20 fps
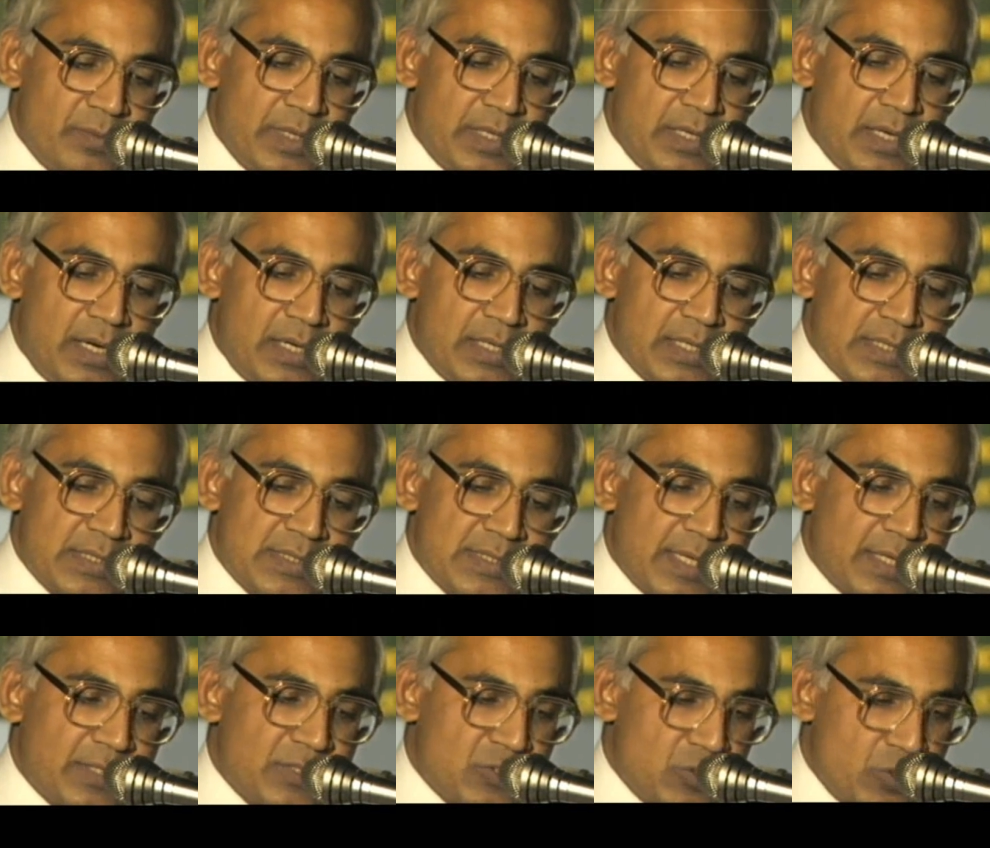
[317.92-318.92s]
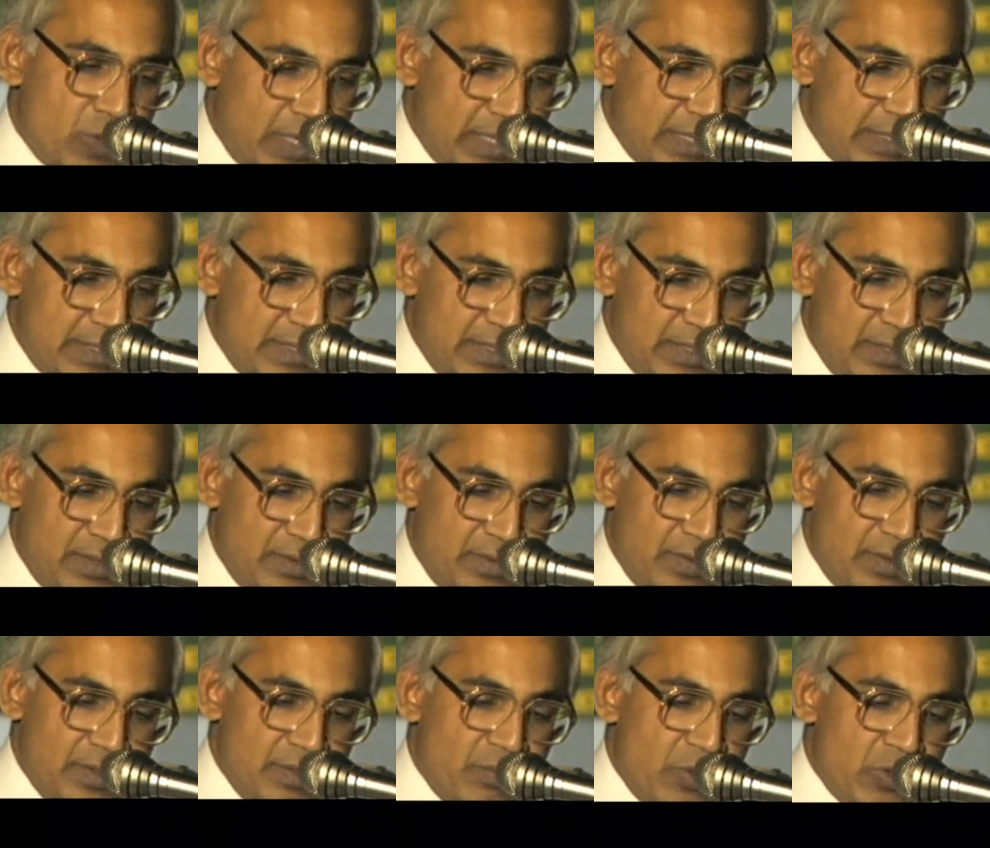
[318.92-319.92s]
regarding sexuality,
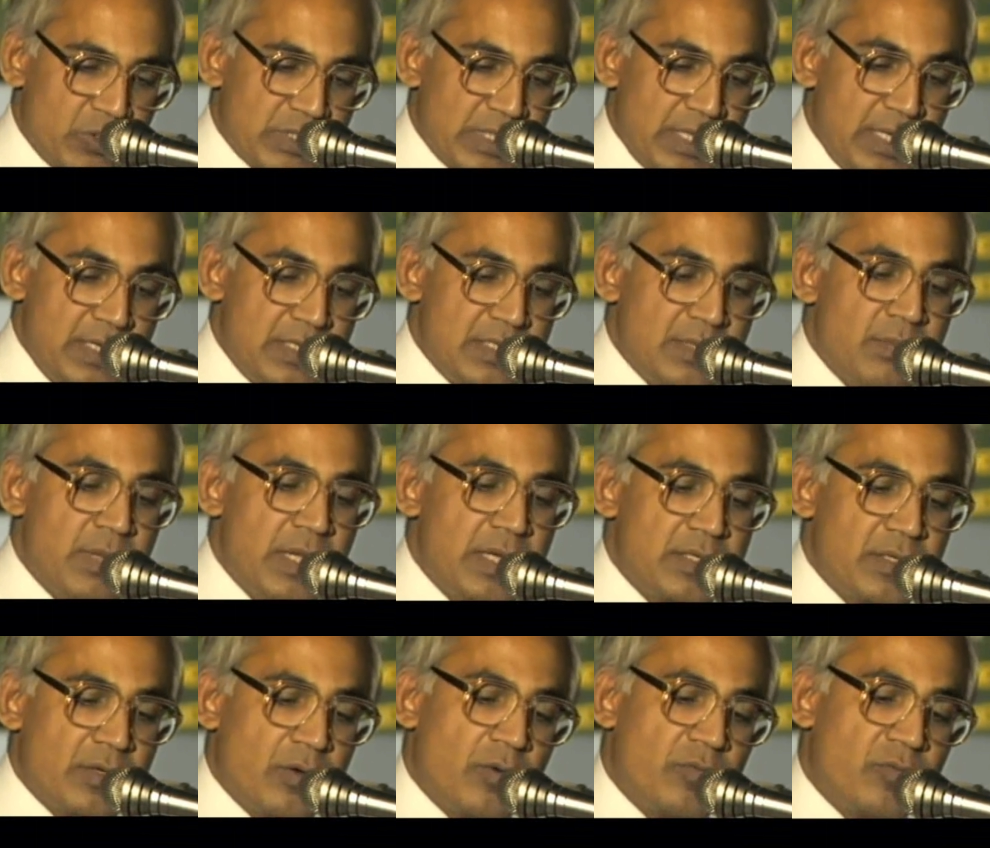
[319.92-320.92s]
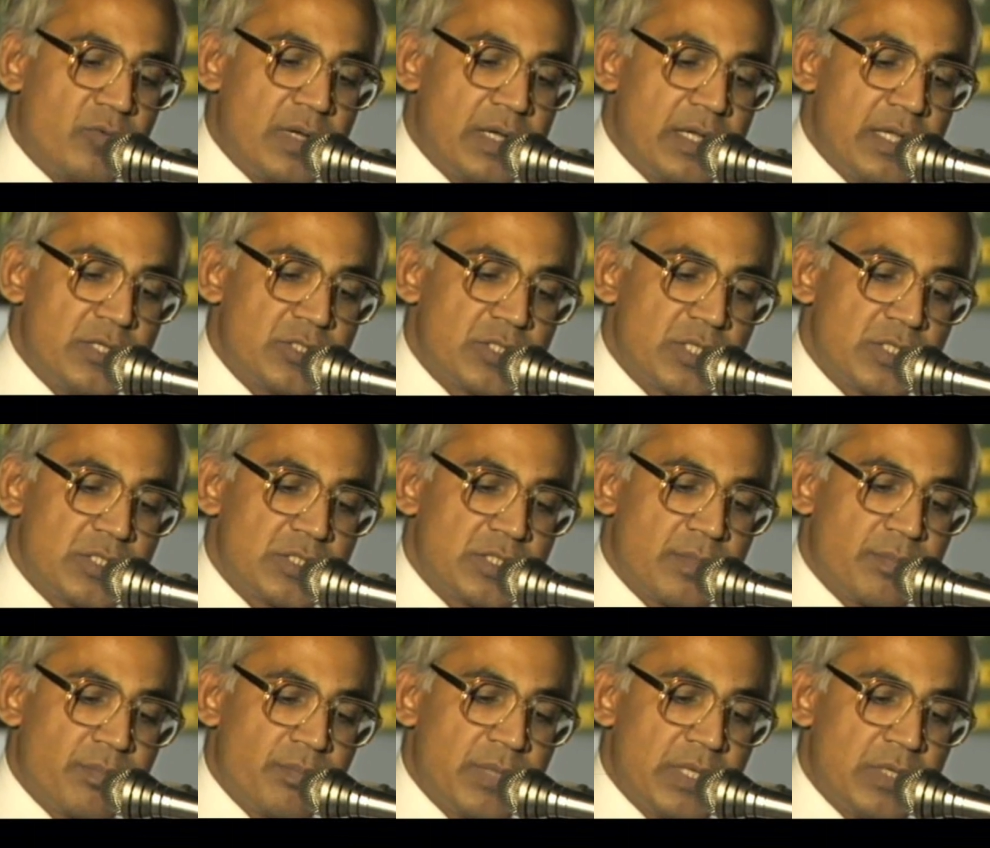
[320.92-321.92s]
the most intimate of
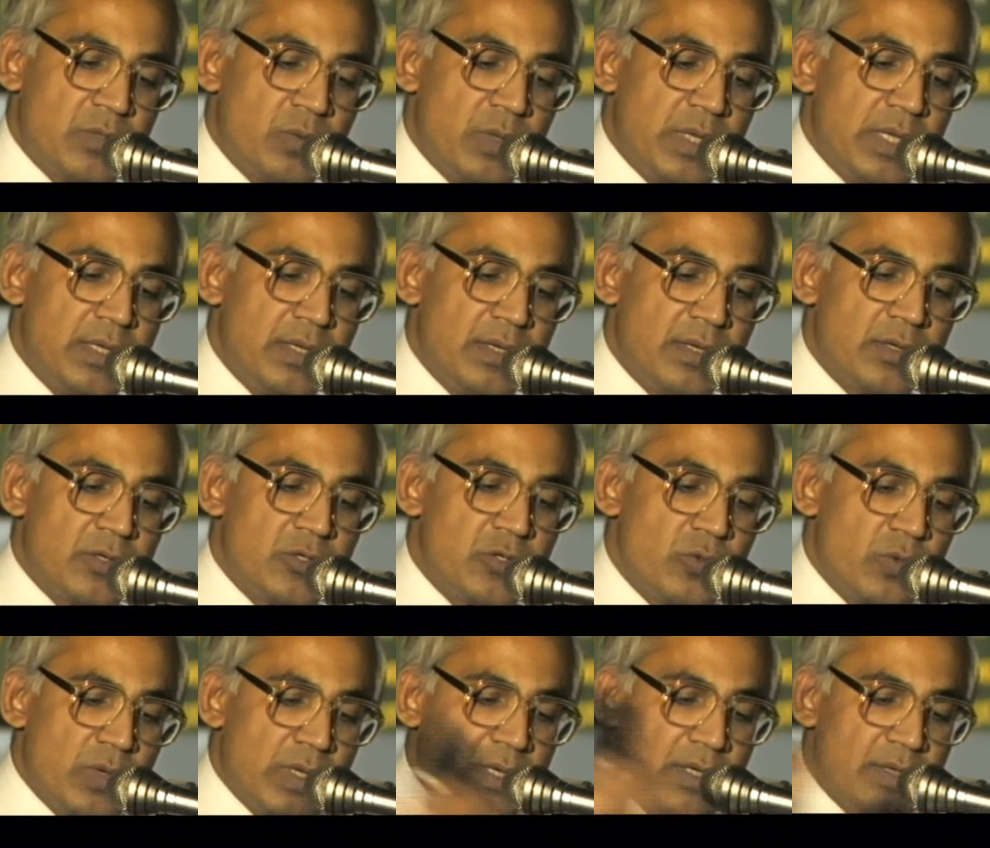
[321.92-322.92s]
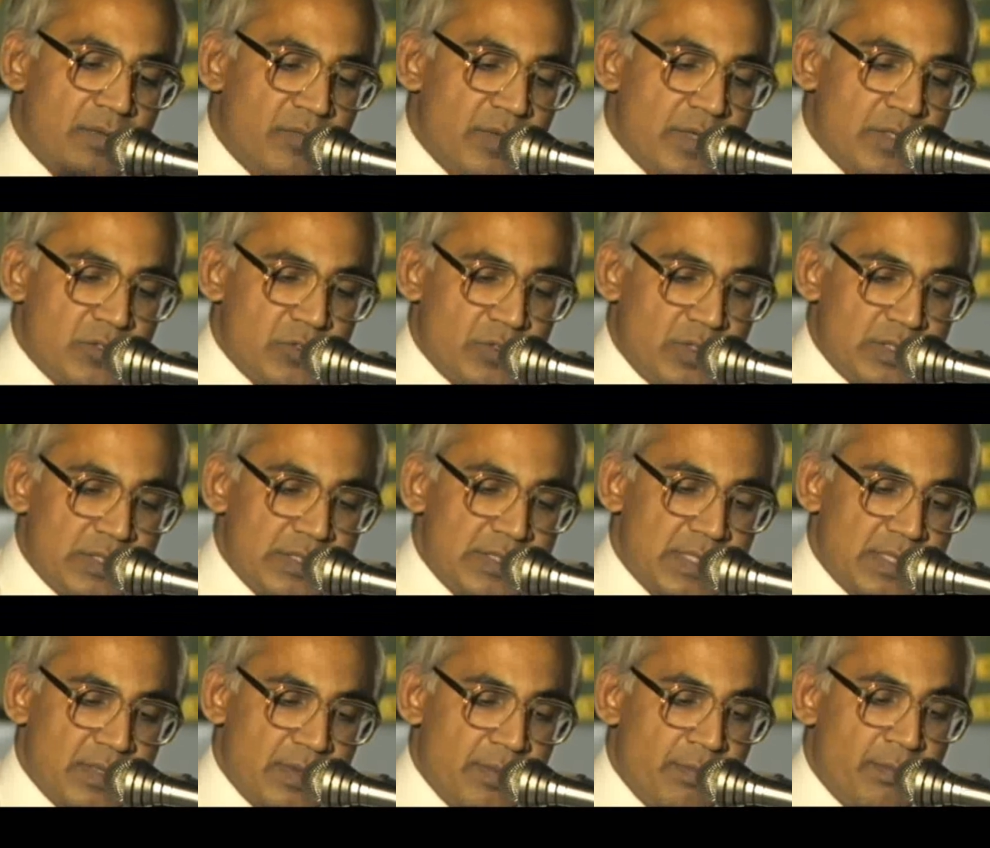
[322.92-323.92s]
relationship between two
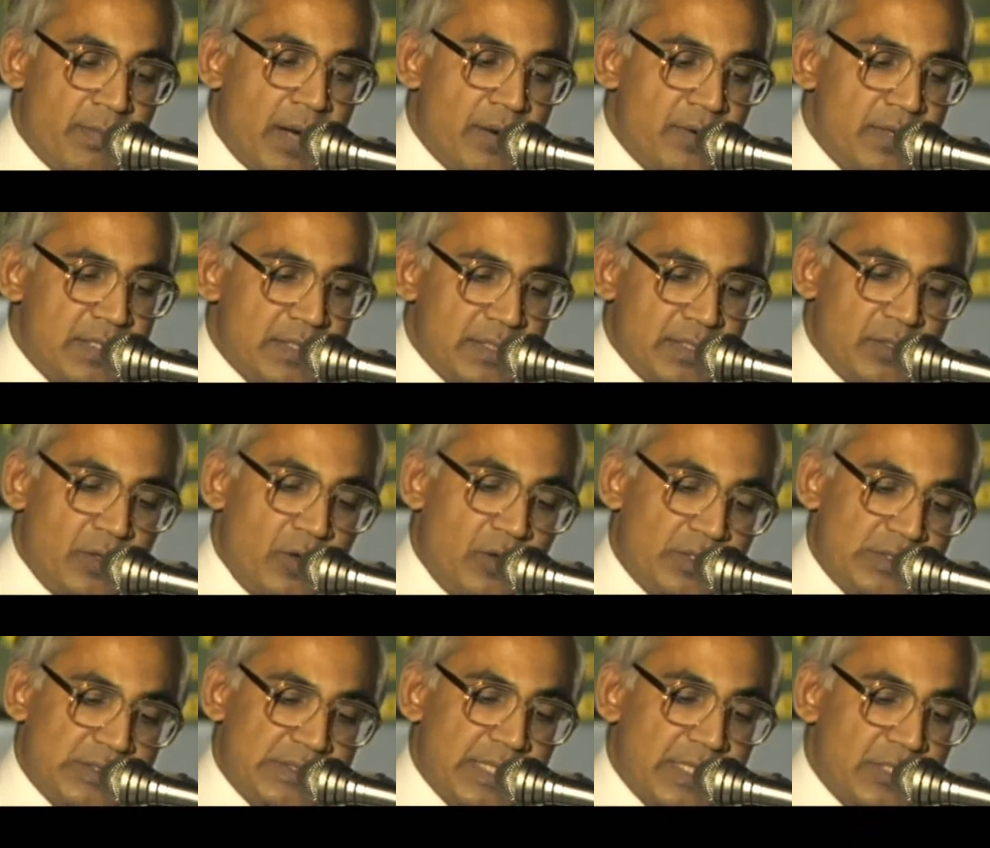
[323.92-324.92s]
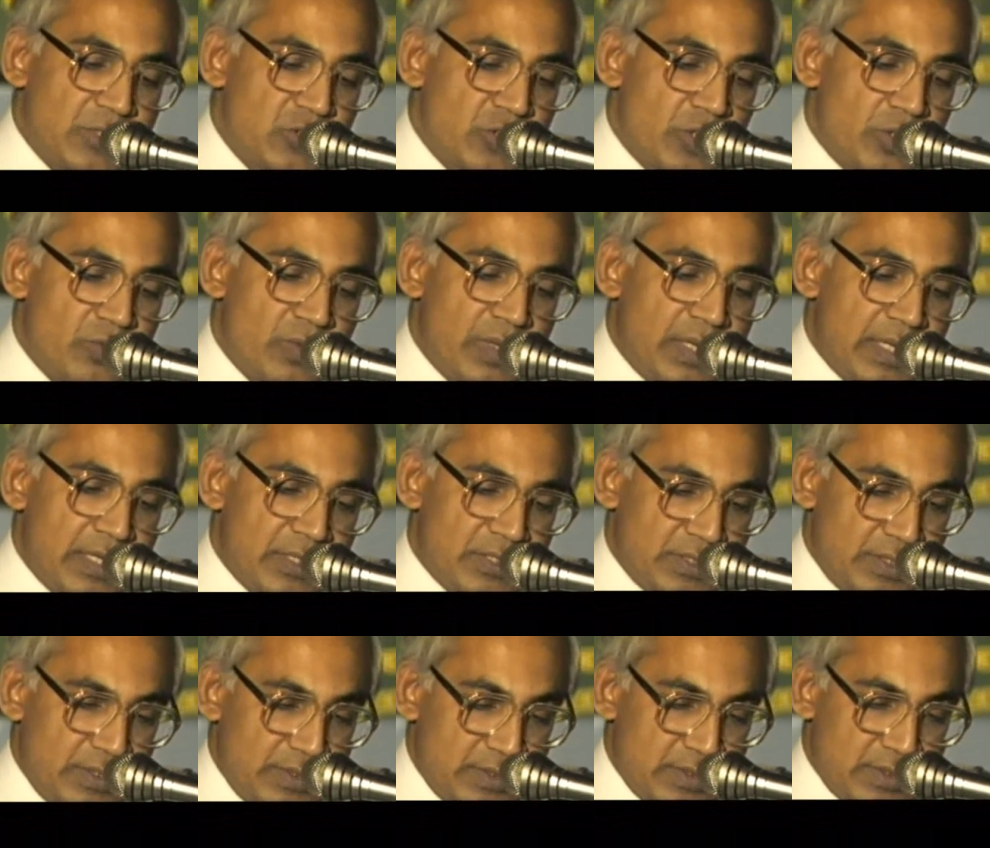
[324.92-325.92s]
individuals, marital or sexual
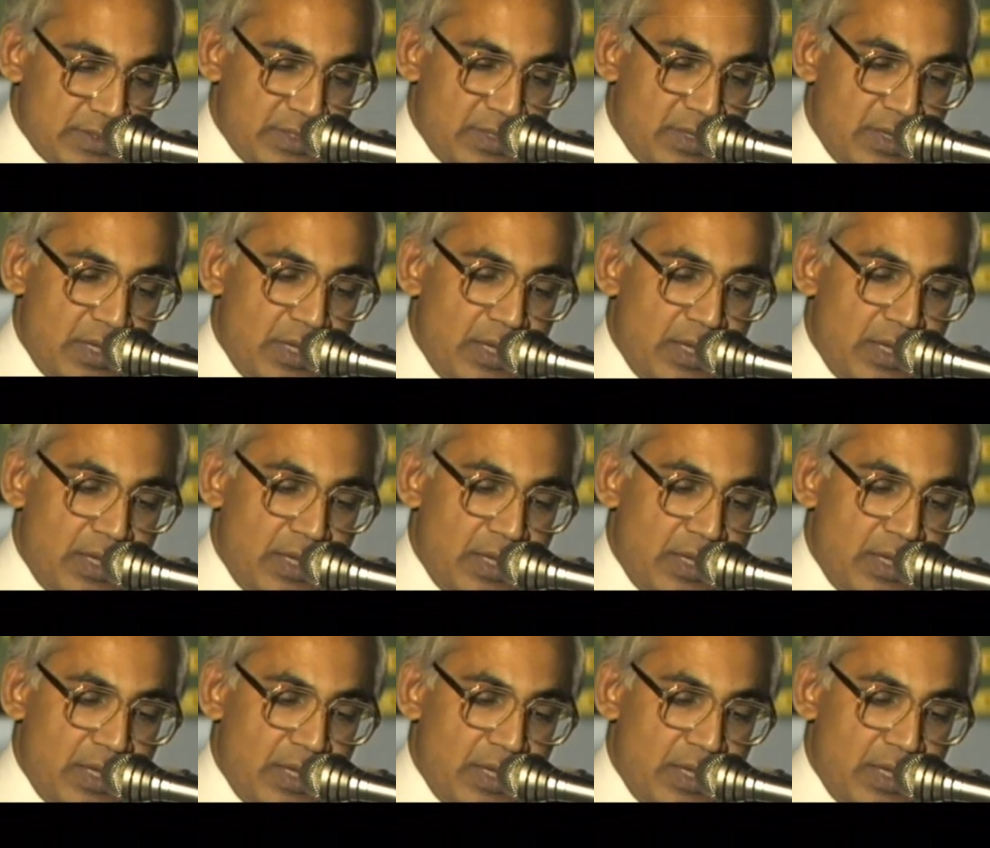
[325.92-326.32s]
relations,